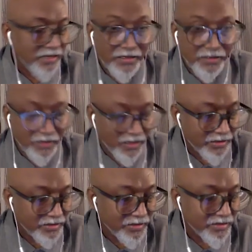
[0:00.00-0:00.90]
an
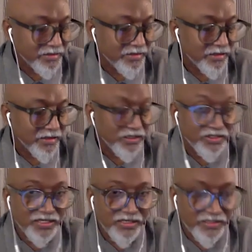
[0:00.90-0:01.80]
artist
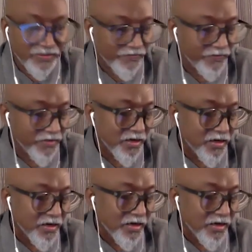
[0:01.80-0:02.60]
initiative hmm.